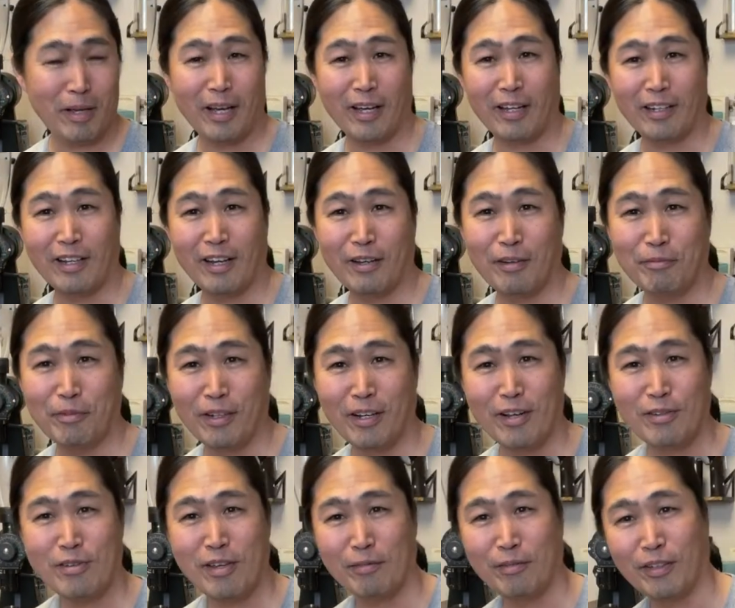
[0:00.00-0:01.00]
back. I hope you
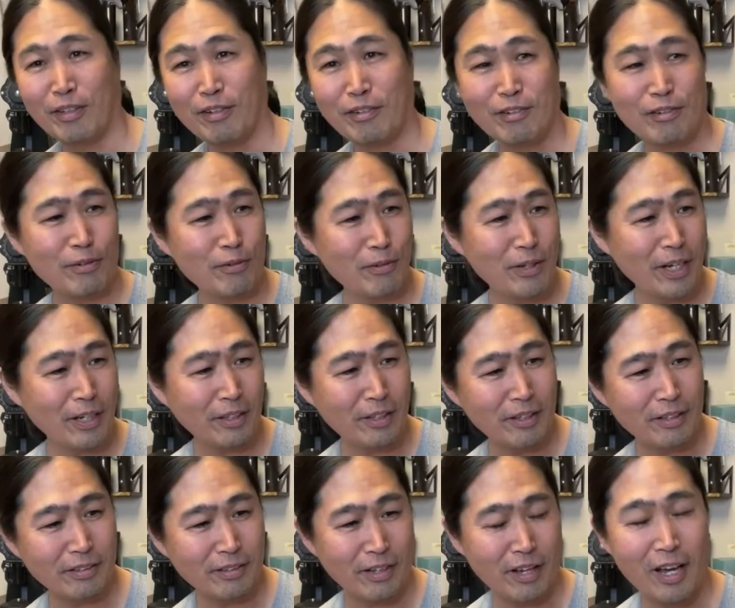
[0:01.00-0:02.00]
guys having a great
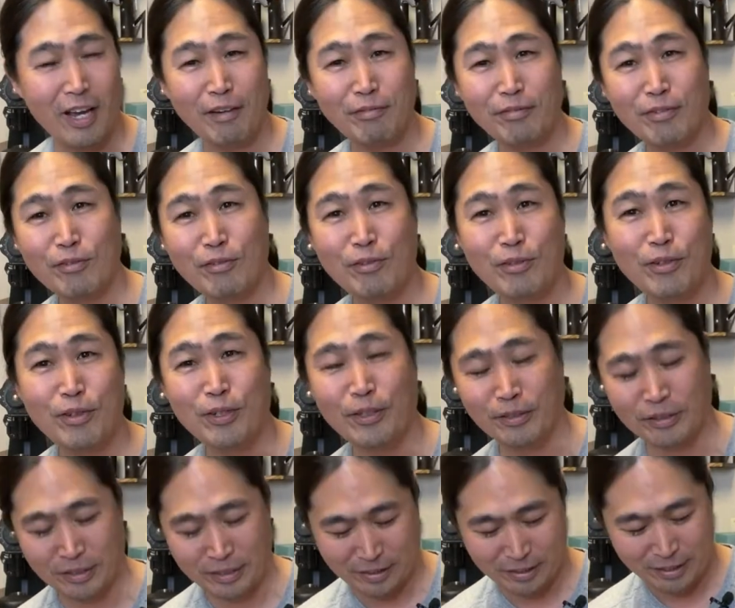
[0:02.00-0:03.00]
afternoon.
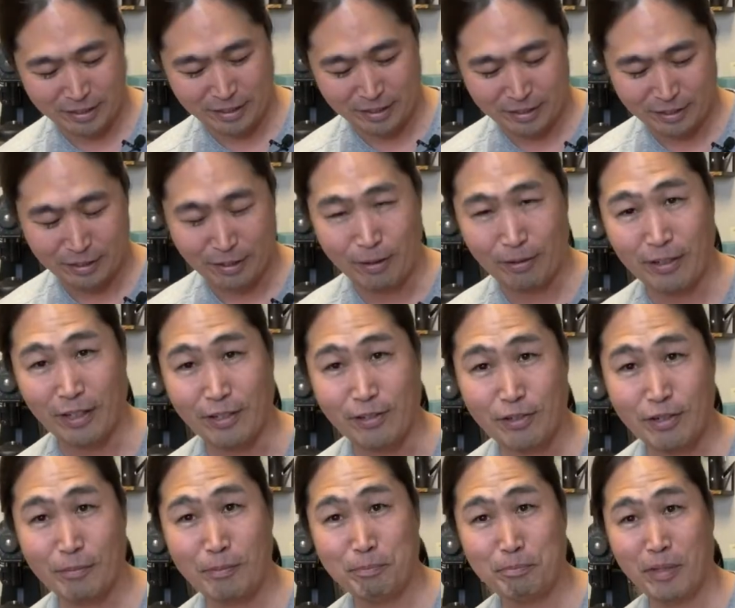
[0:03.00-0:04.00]
Okay, it's
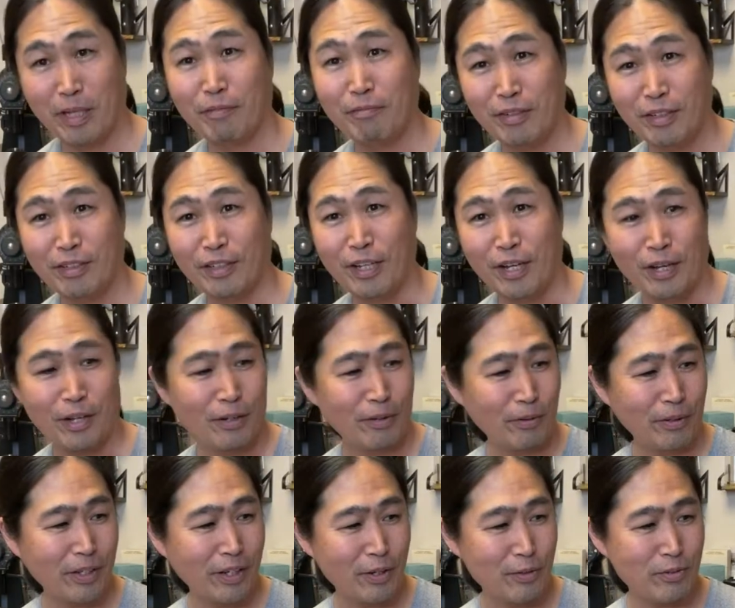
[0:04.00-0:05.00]
gonna be big video.
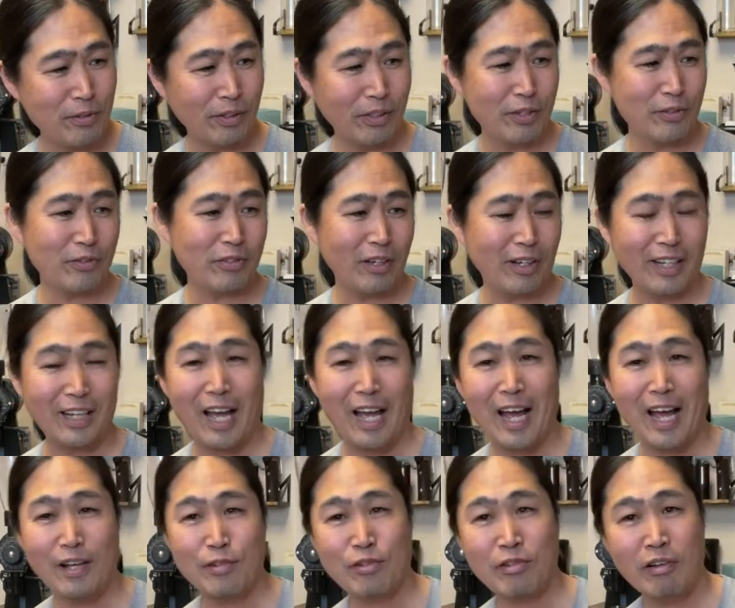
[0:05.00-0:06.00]
Okay, so this is the
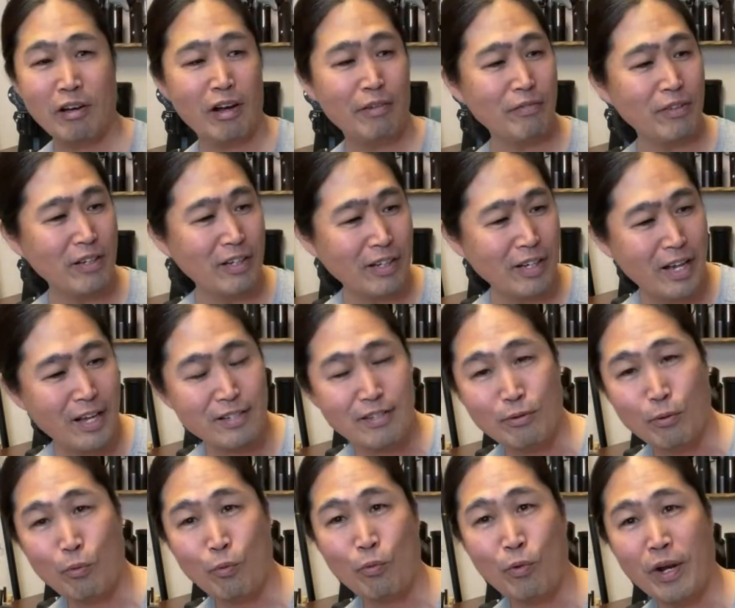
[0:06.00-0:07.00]
last coffee
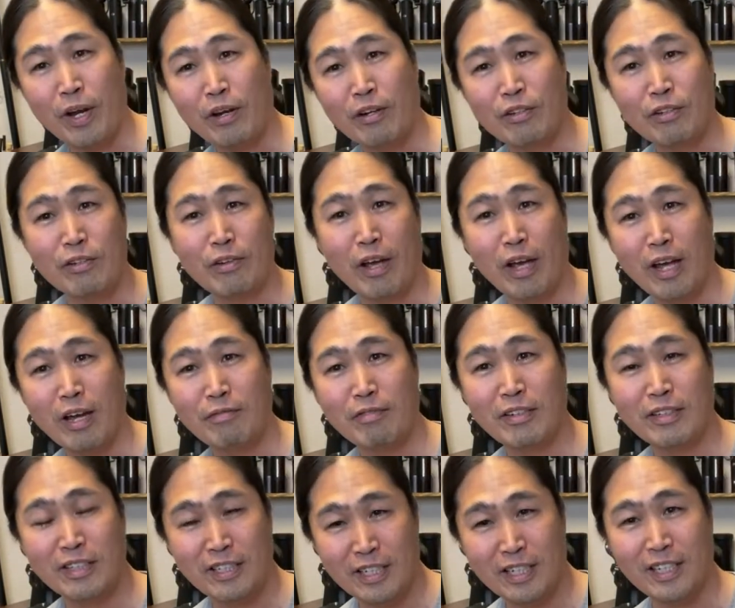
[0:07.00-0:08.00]
glassware you ever
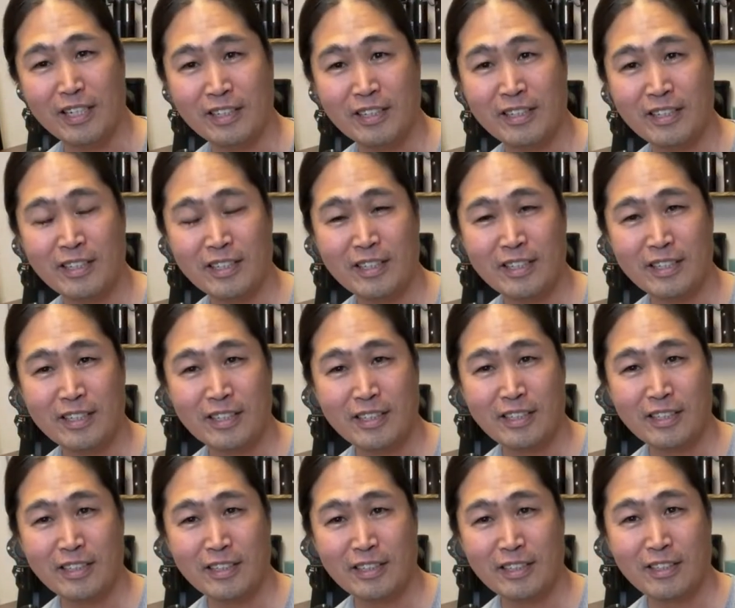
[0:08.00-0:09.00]
need,
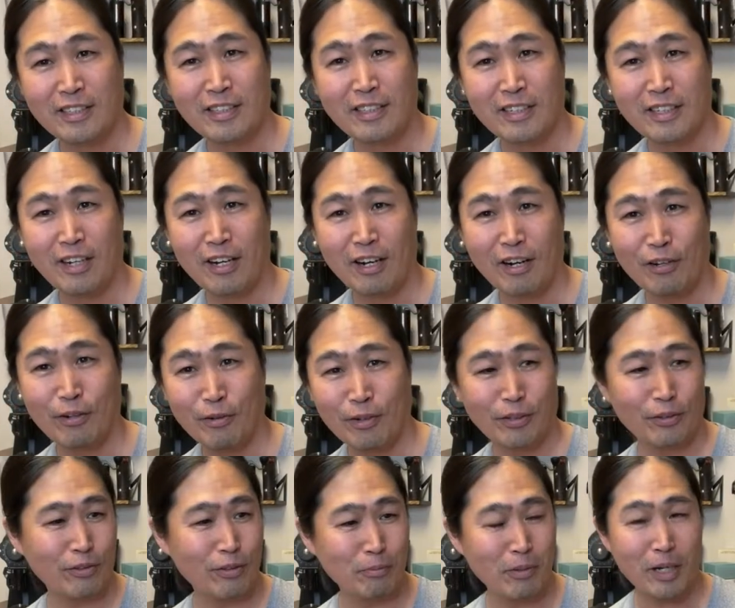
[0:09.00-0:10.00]

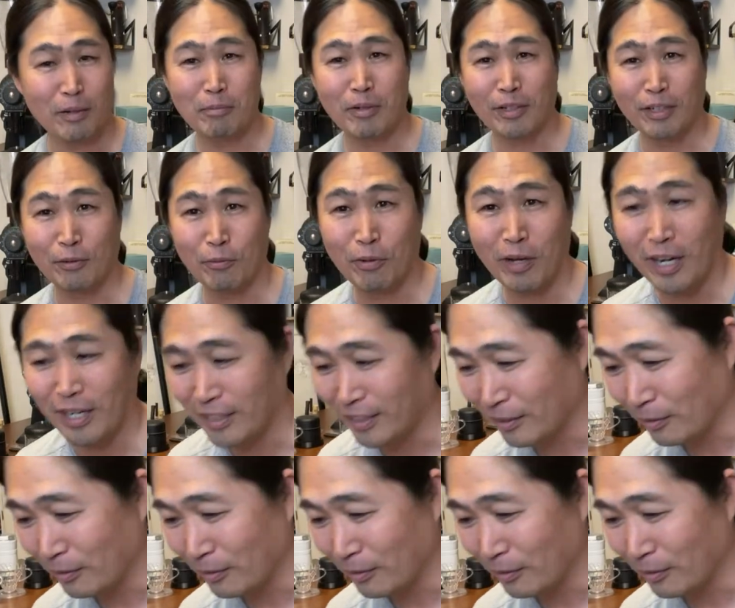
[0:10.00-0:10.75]
according to my buddy Ryan.